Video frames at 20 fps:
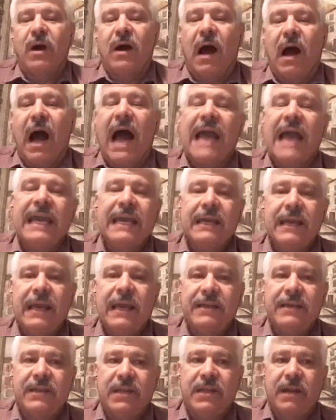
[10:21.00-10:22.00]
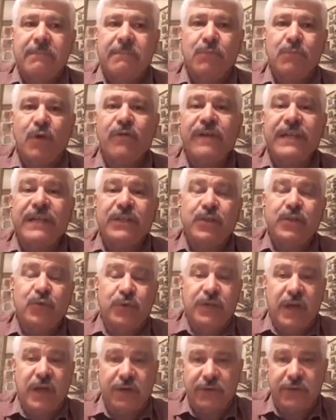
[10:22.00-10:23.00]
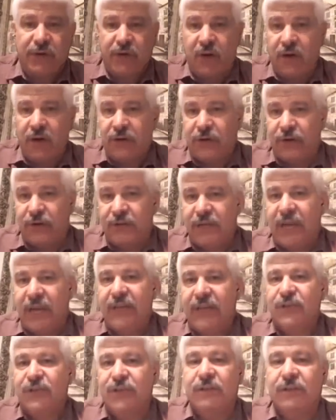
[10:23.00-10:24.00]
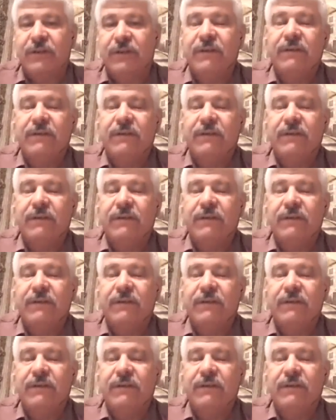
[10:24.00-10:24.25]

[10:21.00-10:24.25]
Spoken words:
I ended up moving to another congregation,